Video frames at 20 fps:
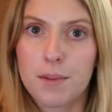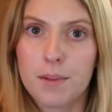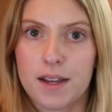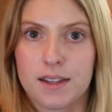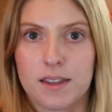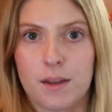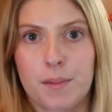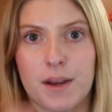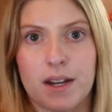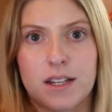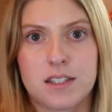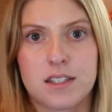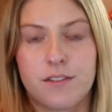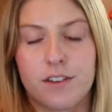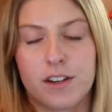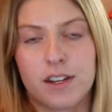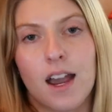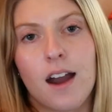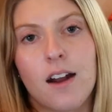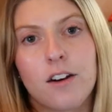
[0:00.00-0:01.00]
like the base of
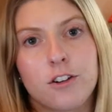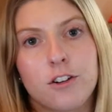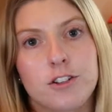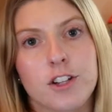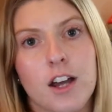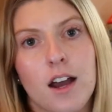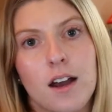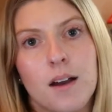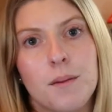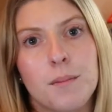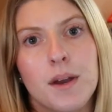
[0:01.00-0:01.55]
a countertop.